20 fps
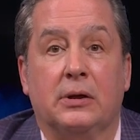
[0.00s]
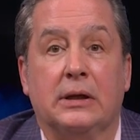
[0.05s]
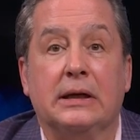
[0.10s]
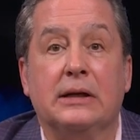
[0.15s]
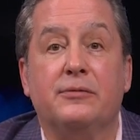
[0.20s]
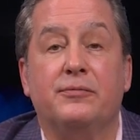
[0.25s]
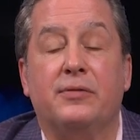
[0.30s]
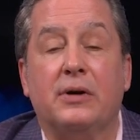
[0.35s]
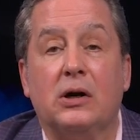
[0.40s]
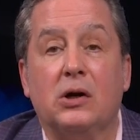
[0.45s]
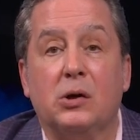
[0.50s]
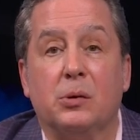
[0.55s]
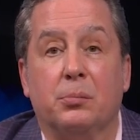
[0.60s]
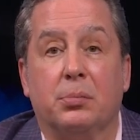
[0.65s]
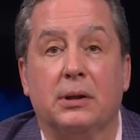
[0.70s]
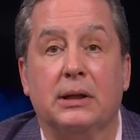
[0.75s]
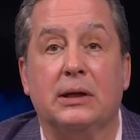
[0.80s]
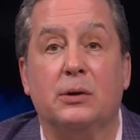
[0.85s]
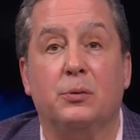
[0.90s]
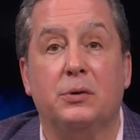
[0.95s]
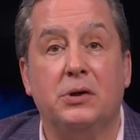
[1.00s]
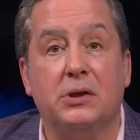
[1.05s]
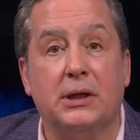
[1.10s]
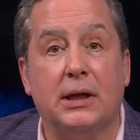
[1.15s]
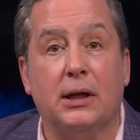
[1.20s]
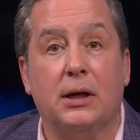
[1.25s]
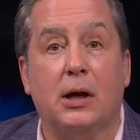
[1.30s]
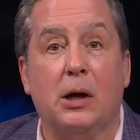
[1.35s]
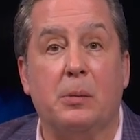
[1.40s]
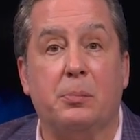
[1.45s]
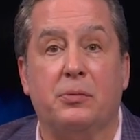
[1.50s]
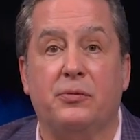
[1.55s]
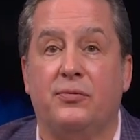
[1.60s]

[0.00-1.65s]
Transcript: And invariably, when you get up,